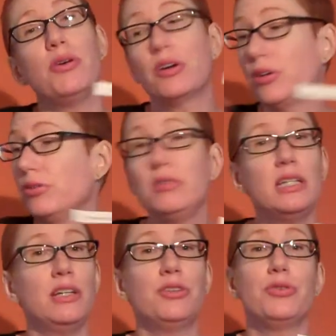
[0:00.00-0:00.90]
or
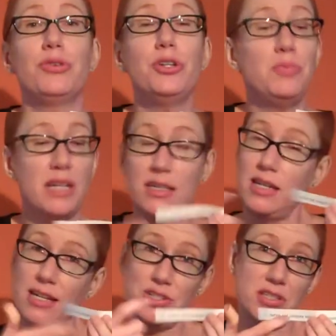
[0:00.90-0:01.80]
currently at your group that
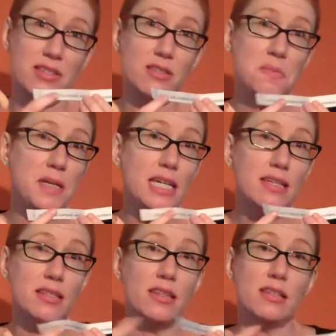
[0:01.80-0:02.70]
can actually
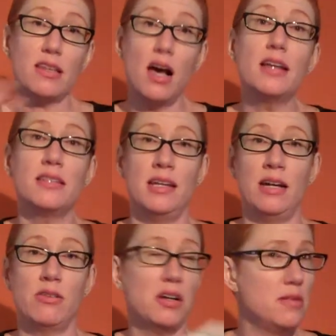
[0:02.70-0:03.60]
speak to this content
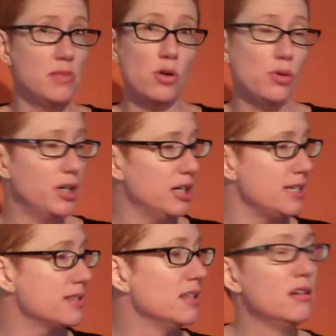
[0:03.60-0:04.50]
outcome, no
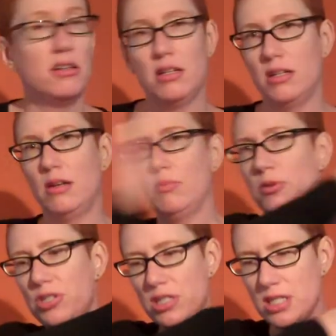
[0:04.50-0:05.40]
worries.
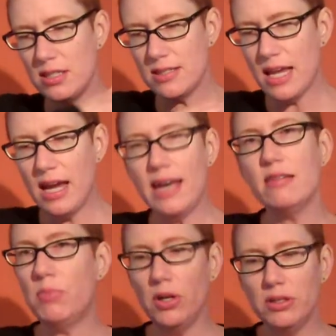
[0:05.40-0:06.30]
Push it to the
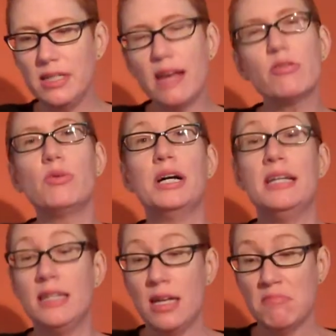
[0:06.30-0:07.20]
side and pull another
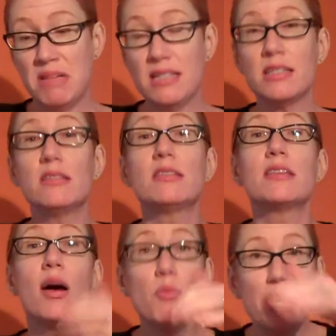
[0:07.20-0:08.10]
one until
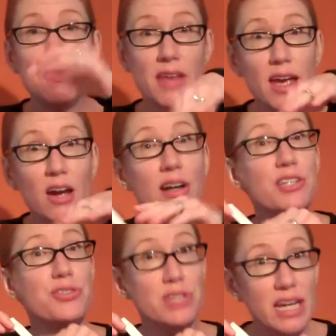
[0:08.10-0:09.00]
someone there
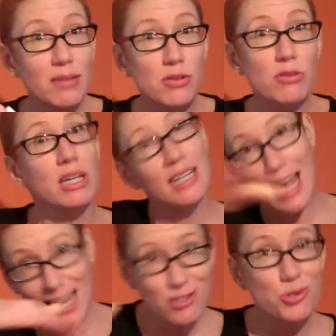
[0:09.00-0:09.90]
at your table can
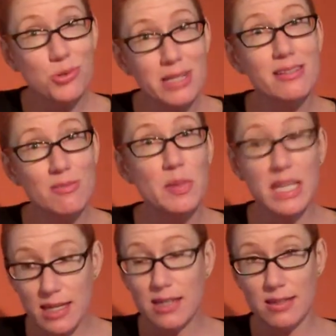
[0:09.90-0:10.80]
actually
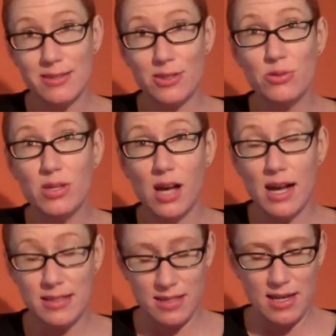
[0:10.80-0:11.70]
speak to the
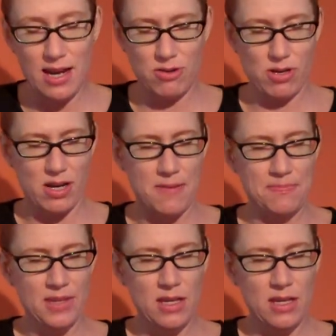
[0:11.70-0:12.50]
content outcome.